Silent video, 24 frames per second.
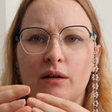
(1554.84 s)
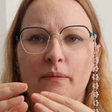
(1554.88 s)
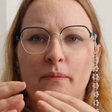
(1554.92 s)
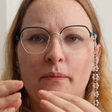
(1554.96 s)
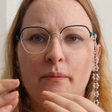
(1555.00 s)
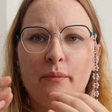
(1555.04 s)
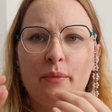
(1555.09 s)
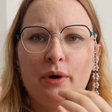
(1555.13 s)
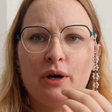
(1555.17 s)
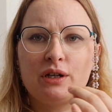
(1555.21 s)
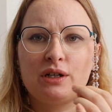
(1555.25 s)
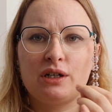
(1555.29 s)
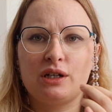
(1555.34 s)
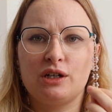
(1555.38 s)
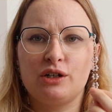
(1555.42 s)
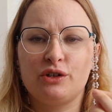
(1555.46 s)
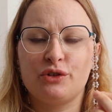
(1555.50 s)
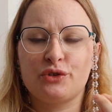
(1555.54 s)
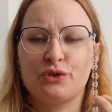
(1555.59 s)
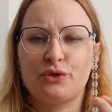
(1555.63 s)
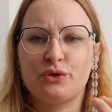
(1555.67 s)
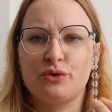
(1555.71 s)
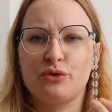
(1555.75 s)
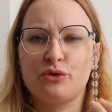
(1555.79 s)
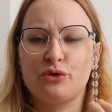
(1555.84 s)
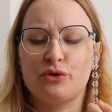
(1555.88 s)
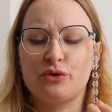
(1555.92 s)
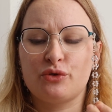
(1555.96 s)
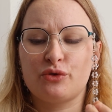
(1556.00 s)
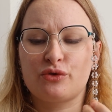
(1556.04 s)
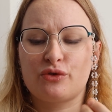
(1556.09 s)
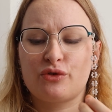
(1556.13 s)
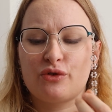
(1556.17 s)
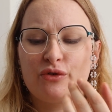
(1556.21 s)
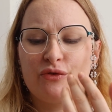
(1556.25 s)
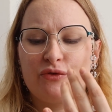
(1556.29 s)
but also
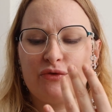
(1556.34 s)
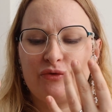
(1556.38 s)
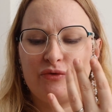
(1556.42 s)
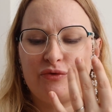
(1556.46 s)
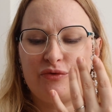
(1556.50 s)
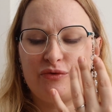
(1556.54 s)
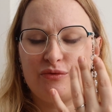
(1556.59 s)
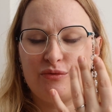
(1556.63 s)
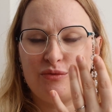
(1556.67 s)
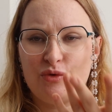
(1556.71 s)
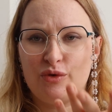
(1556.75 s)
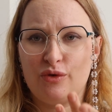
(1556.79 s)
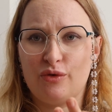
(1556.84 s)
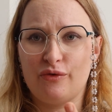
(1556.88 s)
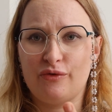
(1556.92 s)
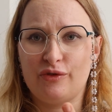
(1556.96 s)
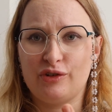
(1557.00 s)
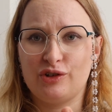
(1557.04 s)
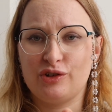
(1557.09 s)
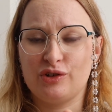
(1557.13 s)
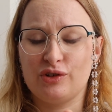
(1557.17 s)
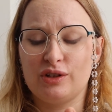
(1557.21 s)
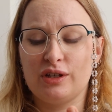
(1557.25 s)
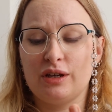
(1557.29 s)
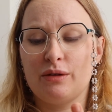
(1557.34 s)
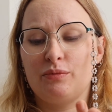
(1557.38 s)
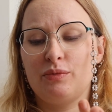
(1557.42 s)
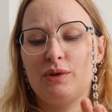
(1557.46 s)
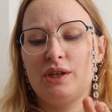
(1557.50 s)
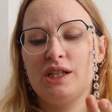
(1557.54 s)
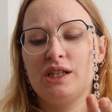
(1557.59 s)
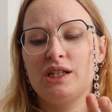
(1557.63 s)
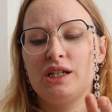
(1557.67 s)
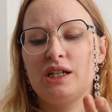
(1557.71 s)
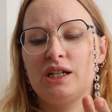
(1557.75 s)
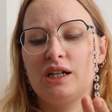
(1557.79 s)
sort of more visually
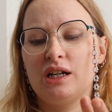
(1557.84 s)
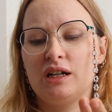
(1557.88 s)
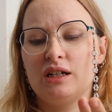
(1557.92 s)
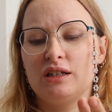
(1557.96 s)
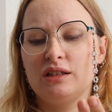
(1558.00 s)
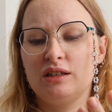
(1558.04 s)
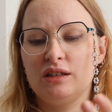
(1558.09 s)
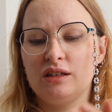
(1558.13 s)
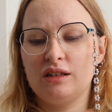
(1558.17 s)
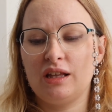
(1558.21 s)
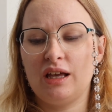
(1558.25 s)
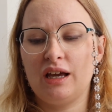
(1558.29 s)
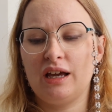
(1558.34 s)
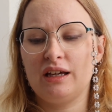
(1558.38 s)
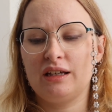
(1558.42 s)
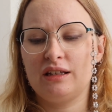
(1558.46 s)
appealing. I did